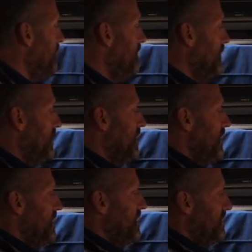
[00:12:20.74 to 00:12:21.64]
I'm
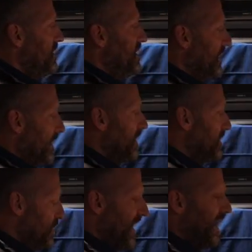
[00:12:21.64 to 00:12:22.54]

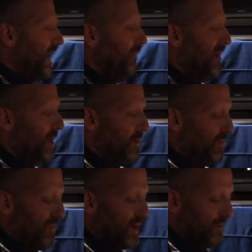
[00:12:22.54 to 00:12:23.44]
doing checking
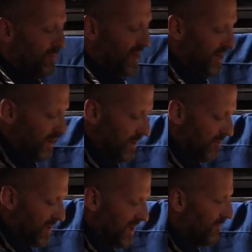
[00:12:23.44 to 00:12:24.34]
both, but but it
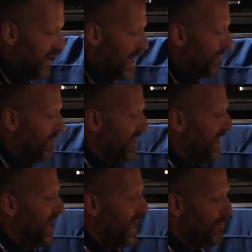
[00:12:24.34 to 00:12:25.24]
but
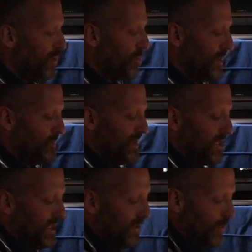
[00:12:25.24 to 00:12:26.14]
invariably, I'm more
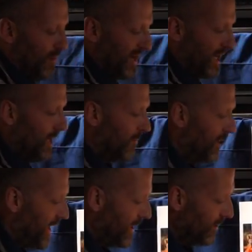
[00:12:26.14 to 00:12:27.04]
interested in what my color
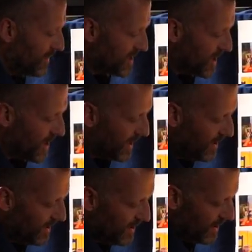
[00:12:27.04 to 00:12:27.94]
plan looks like
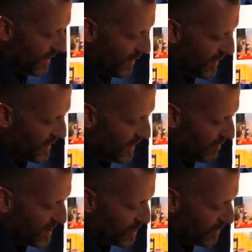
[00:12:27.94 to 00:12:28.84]
than
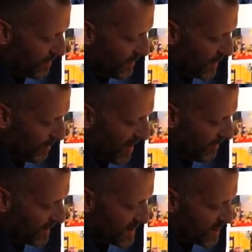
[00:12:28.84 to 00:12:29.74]
the original
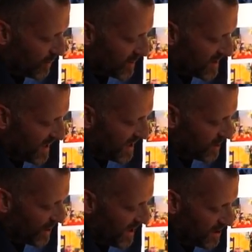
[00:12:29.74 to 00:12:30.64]
photographic source, and
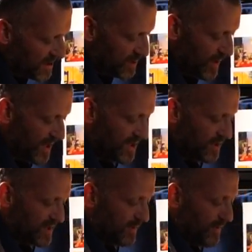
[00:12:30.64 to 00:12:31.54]
that changes when I
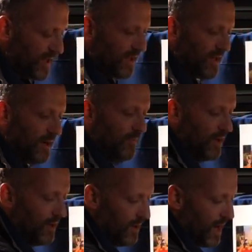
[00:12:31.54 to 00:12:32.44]
do something that I'm
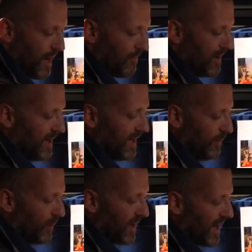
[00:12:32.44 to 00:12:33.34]
I
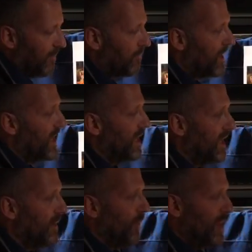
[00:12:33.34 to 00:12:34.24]
really want to get right,
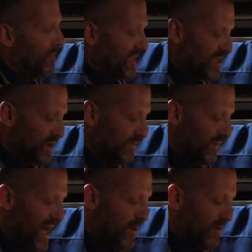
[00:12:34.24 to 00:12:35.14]
like whether it's sort
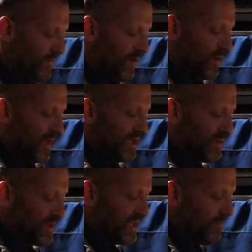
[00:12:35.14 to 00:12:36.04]
of flower
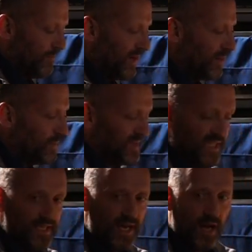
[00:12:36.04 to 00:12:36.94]
foliage or some real
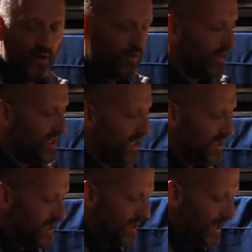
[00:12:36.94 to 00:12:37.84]
detail
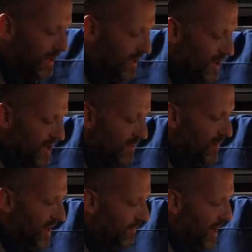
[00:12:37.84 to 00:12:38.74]
orientated thing. But